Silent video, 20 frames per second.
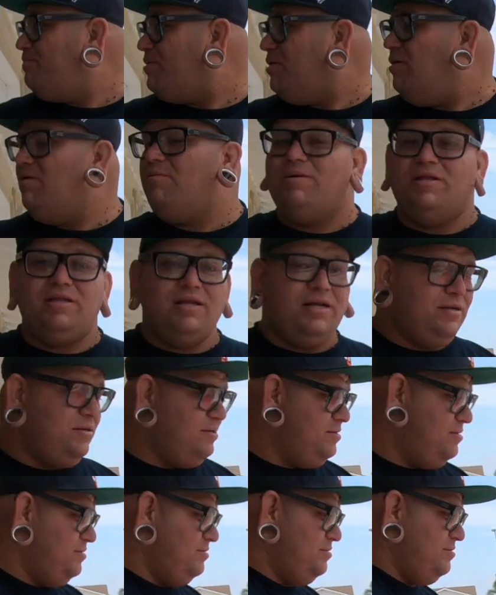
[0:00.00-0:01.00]
oh my god.
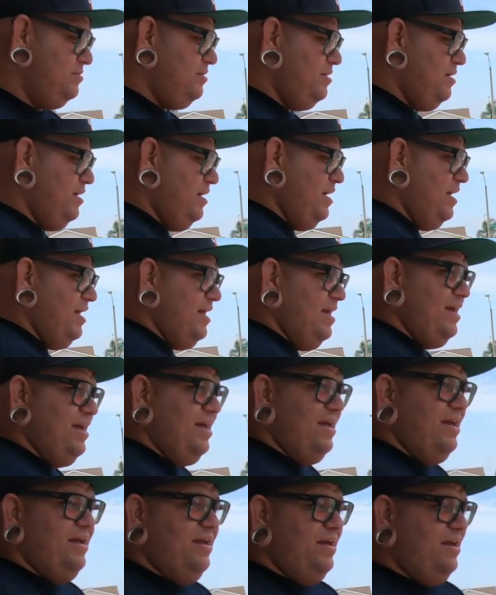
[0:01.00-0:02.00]

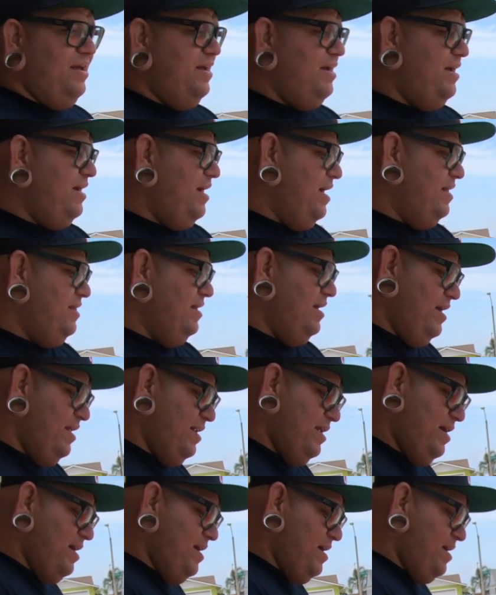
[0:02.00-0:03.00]
And he got it. And
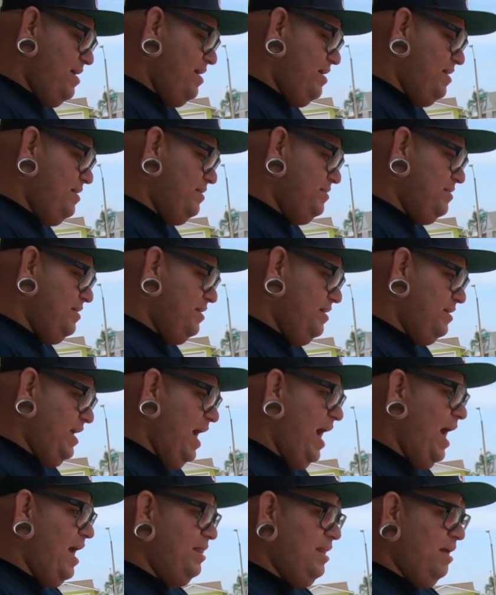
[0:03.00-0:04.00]
then, uh,
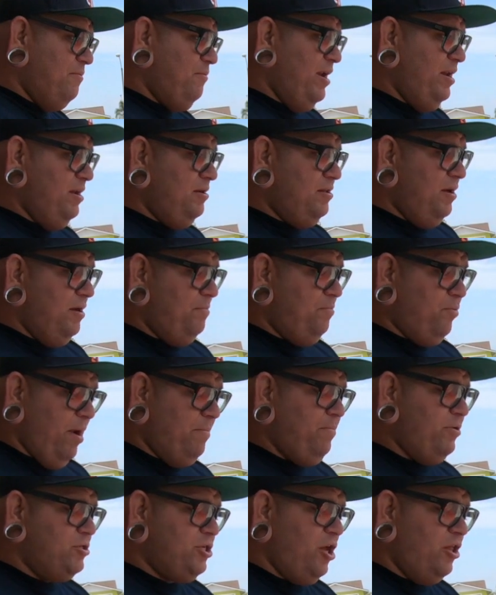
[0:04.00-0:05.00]
yeah, and then when the
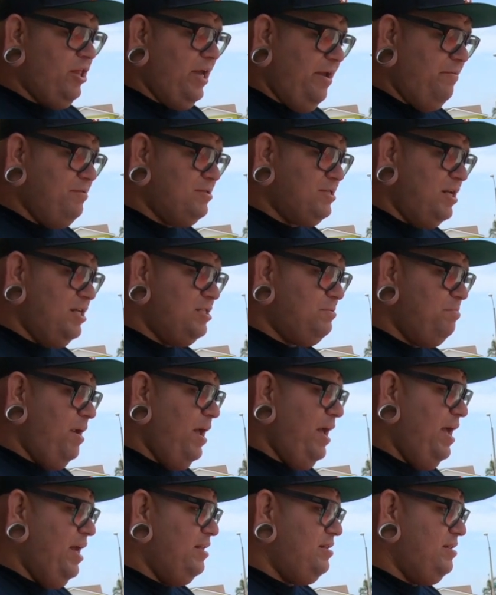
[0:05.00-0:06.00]
prepper saw that he was gonna
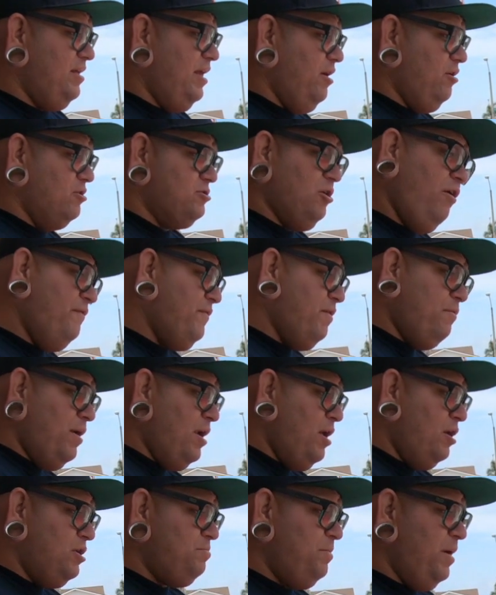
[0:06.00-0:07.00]
spray it, he goes, oh, if you want,
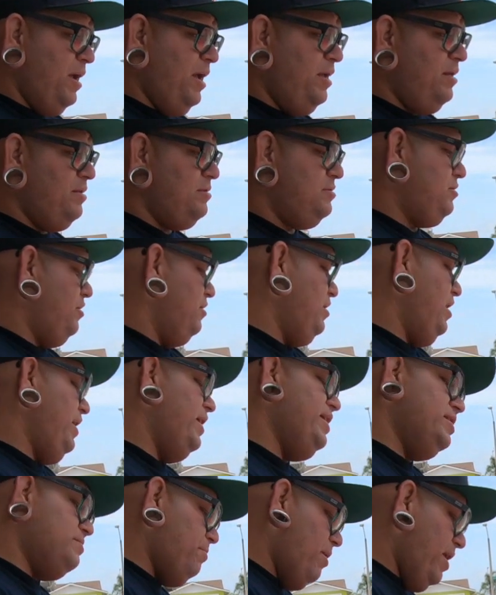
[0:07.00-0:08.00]
I'll spray it. So then
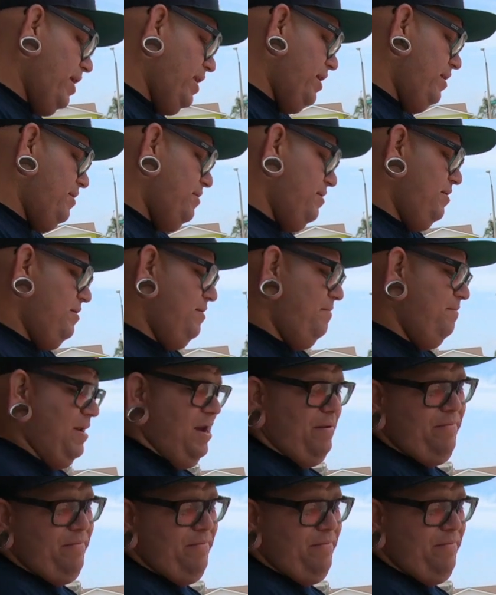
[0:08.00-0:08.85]
he sprayed it. But I